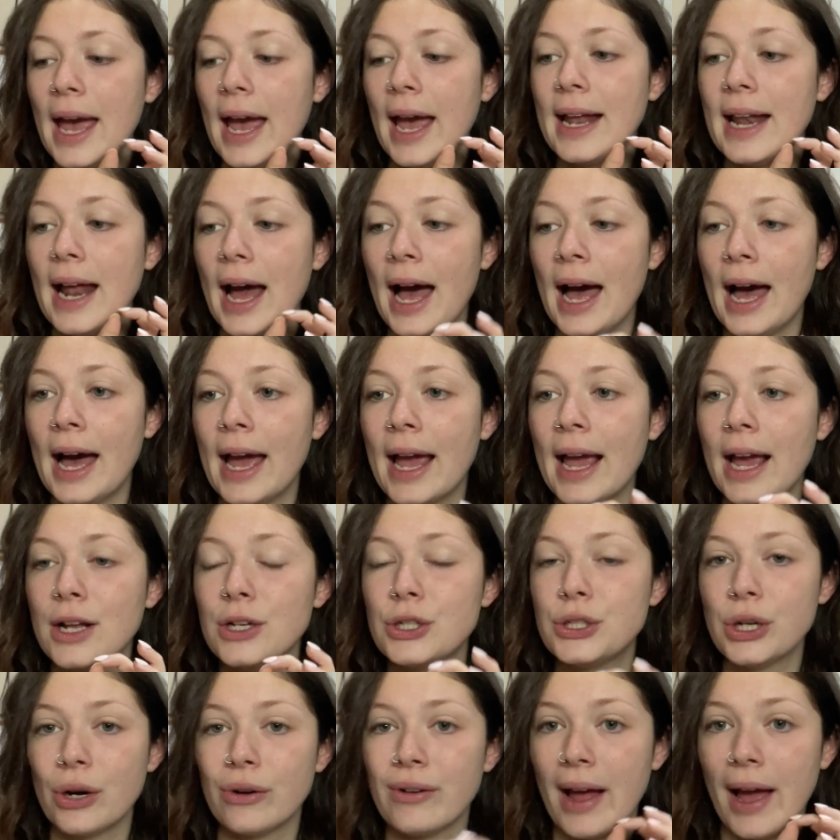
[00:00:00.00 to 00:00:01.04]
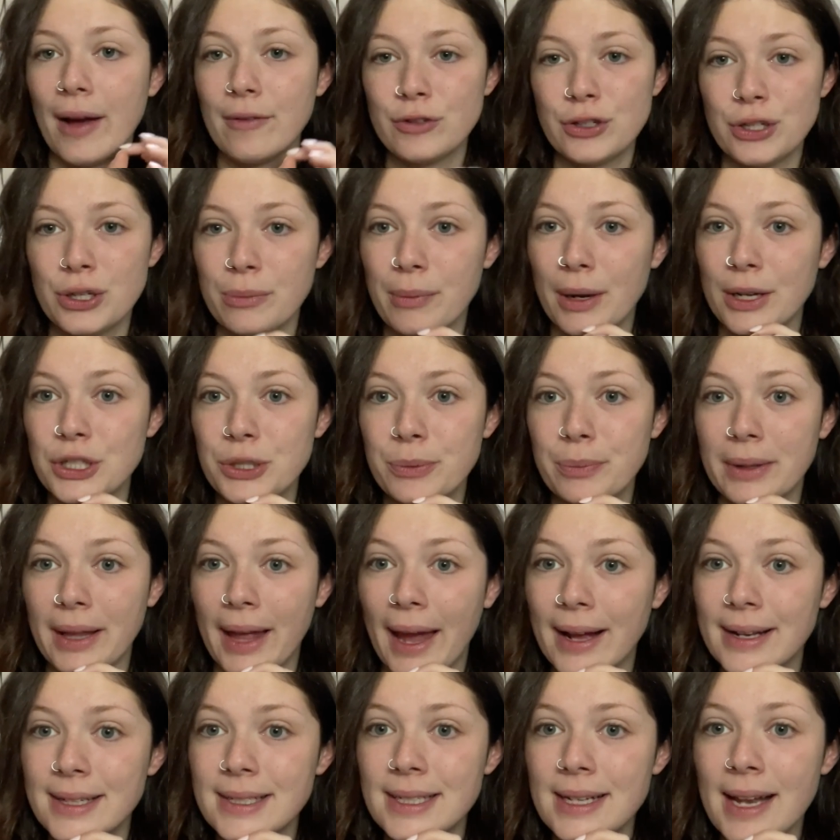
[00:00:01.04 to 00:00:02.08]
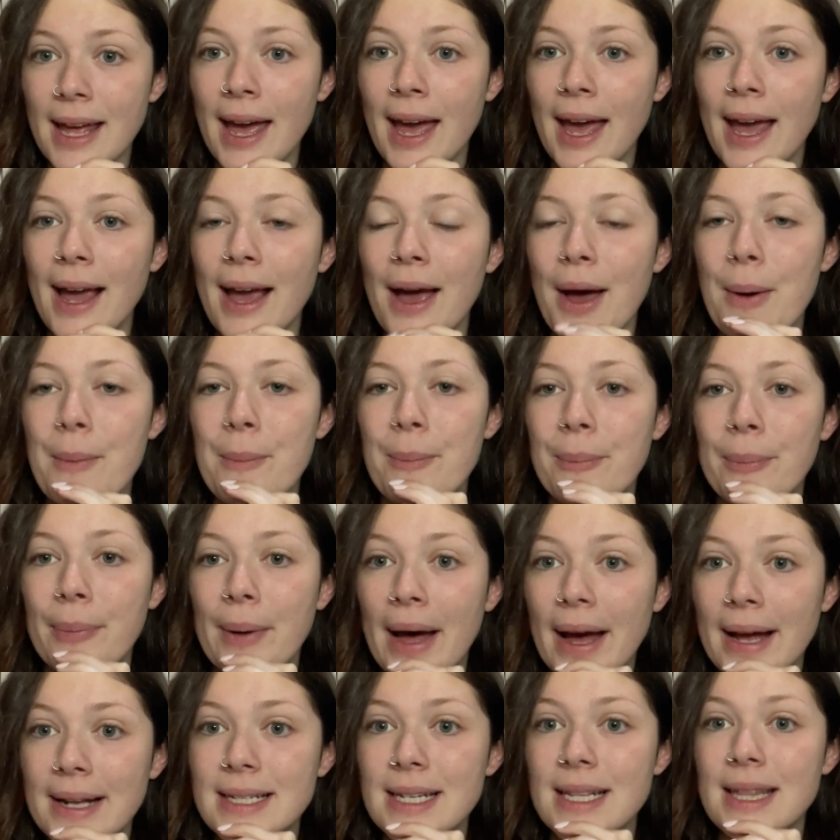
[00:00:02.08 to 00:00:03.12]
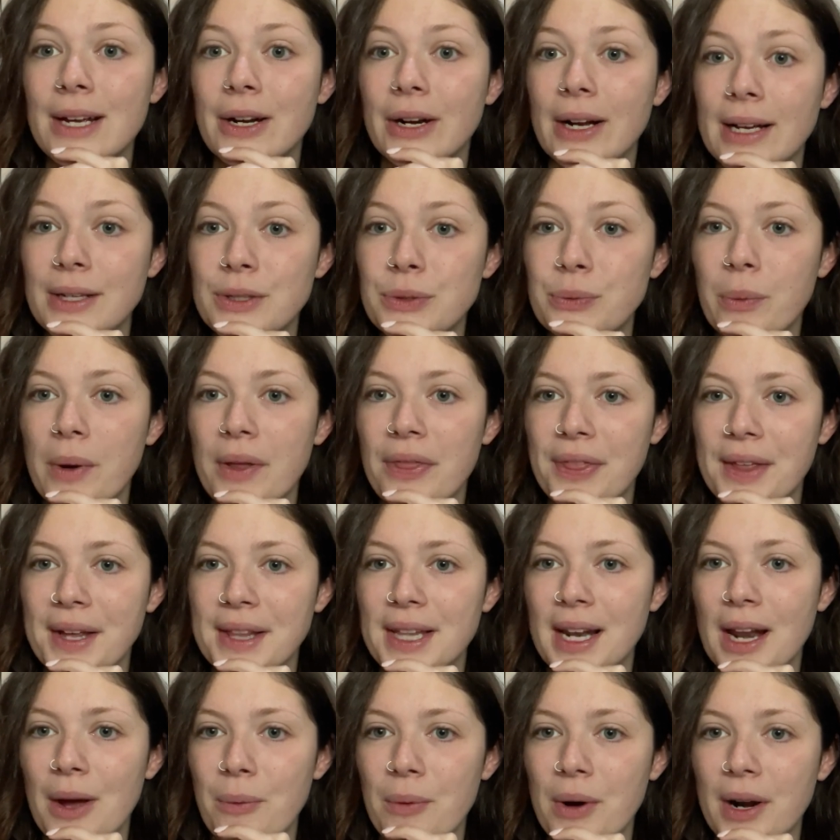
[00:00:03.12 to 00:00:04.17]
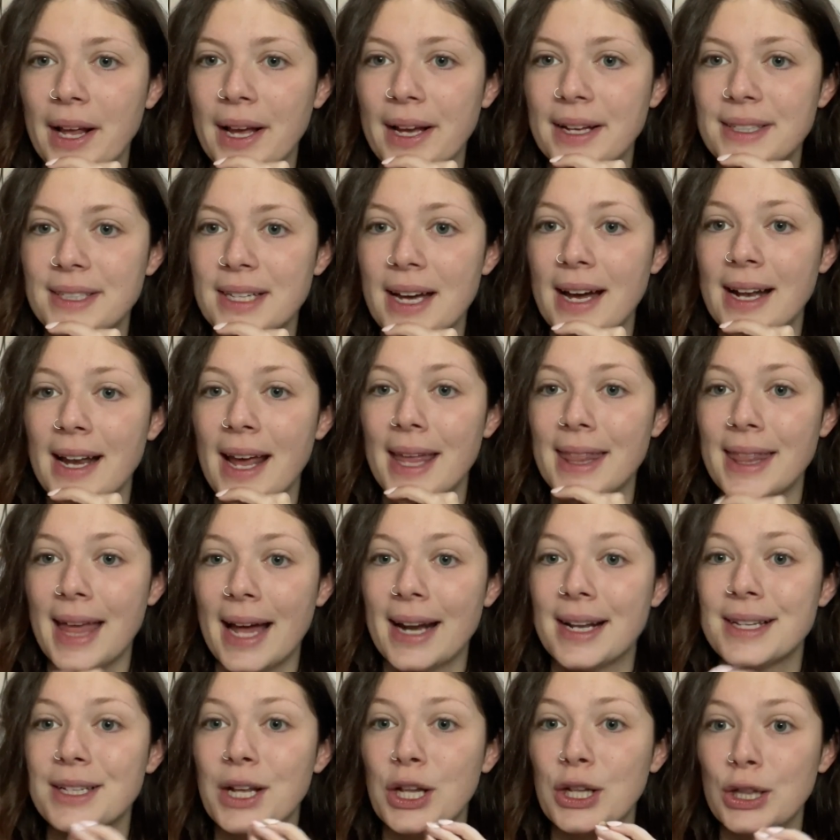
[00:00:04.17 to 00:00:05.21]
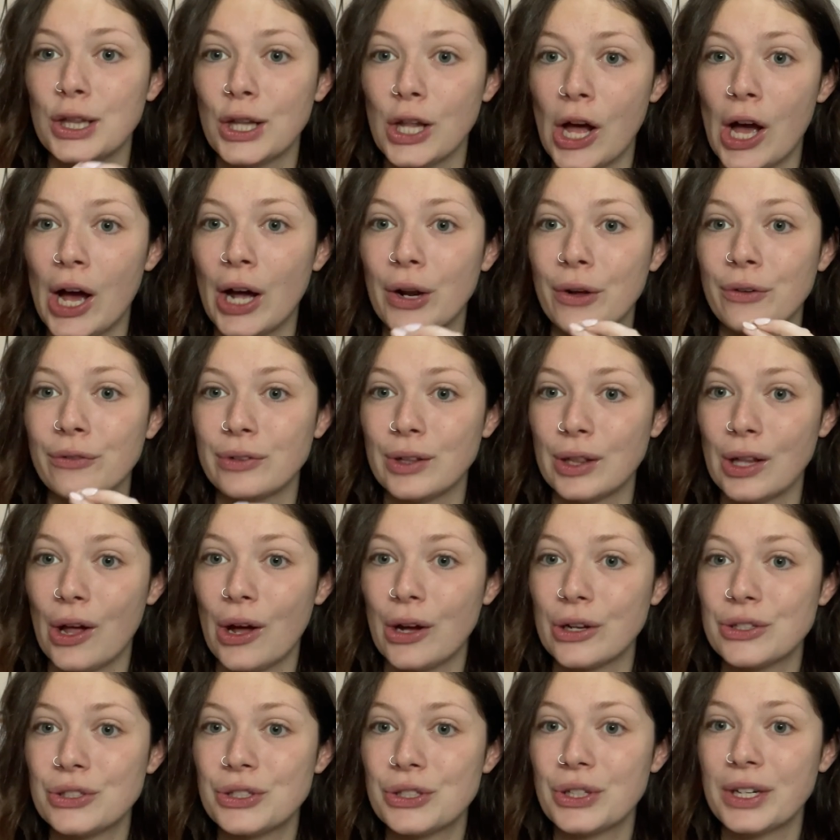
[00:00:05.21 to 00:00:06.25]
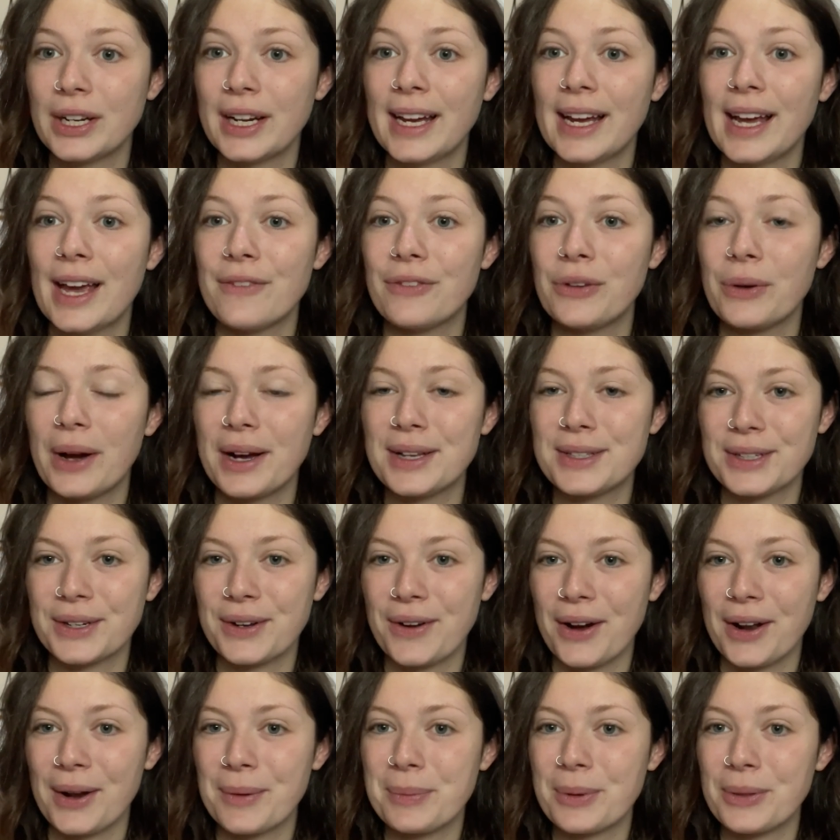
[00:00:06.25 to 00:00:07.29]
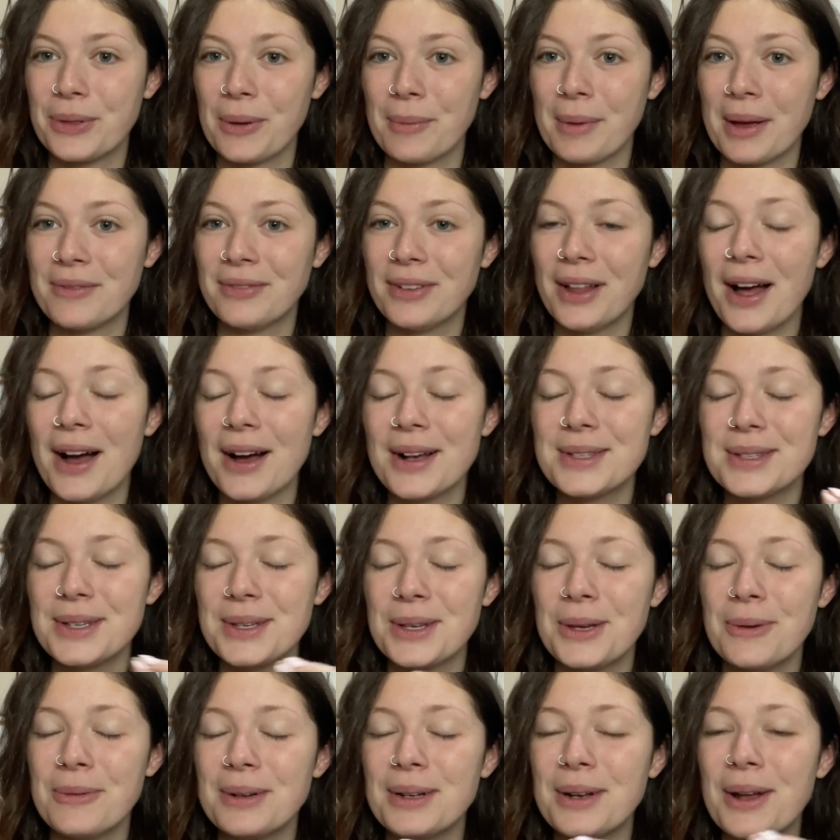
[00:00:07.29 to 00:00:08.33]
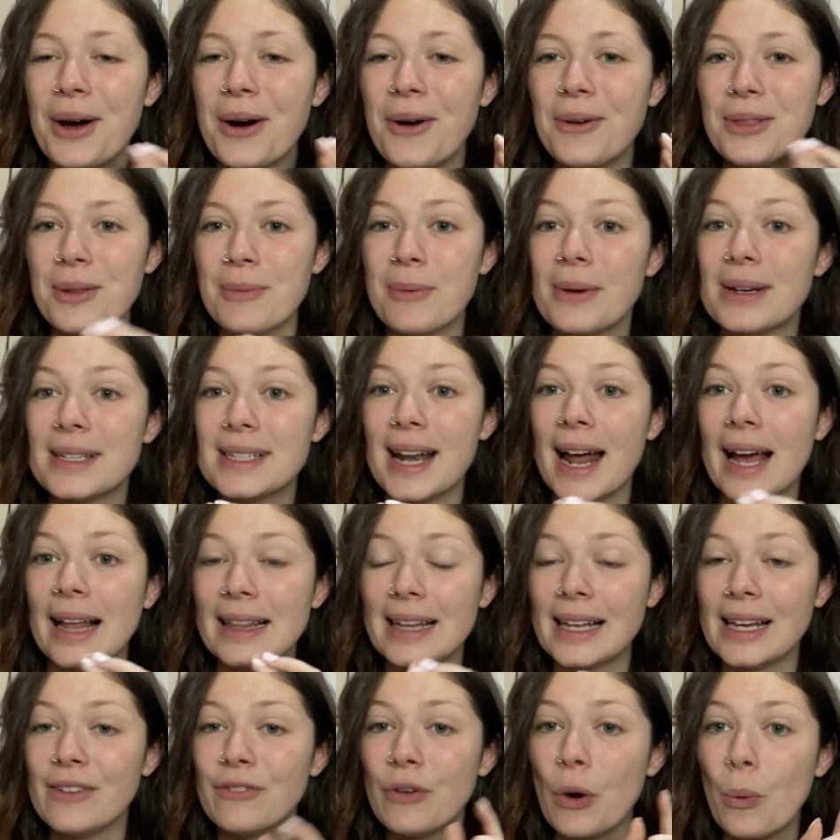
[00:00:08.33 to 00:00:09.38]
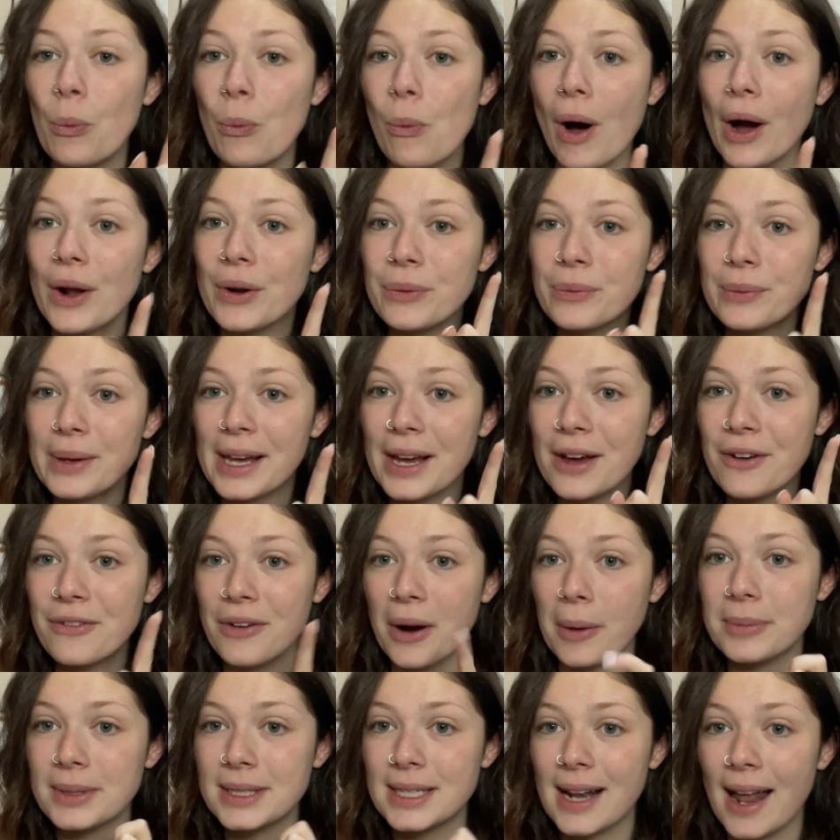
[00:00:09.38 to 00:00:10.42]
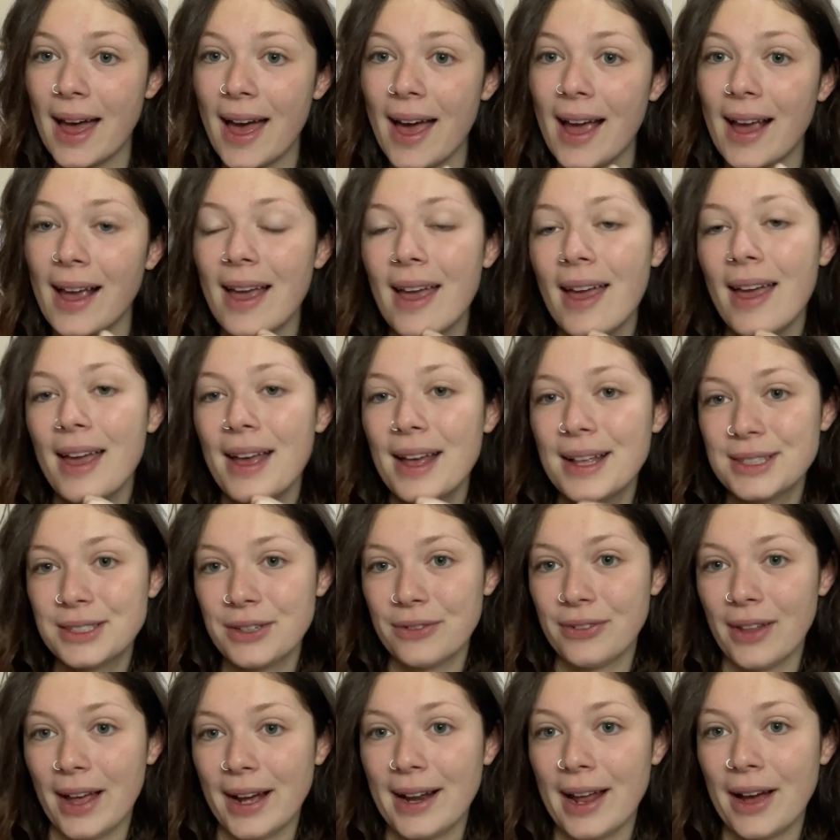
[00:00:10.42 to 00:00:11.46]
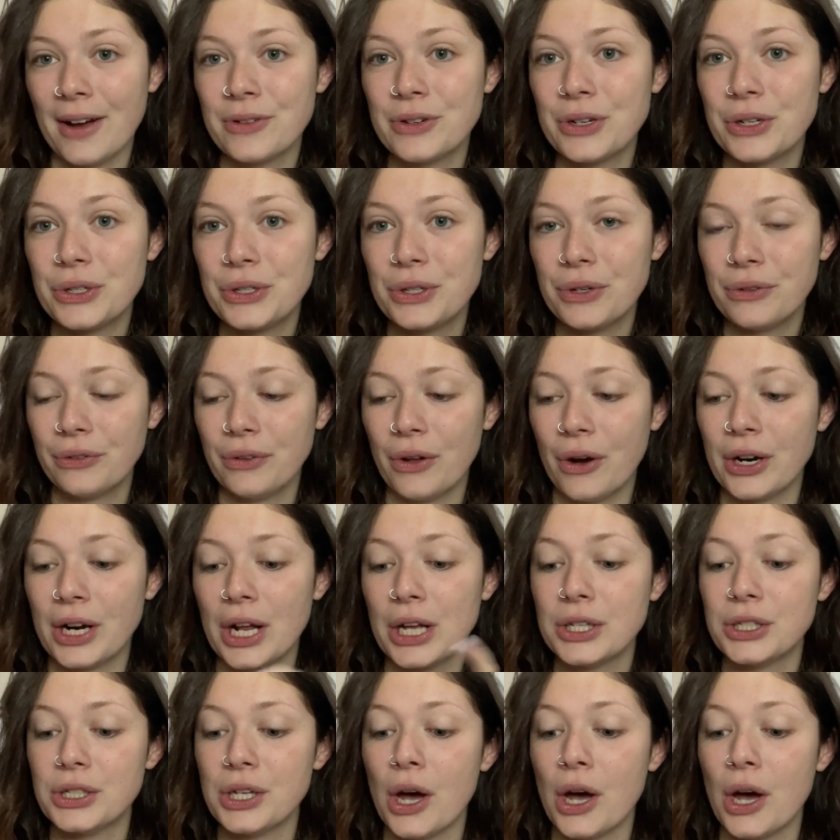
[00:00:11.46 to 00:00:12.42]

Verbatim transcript: And I don't have too much planned today, but there is one thing that I want to get done, and that is a lot of laundry. If you guys are caught up with all my vlogs, you would know the boys and I leave one week from today to fly down to Florida.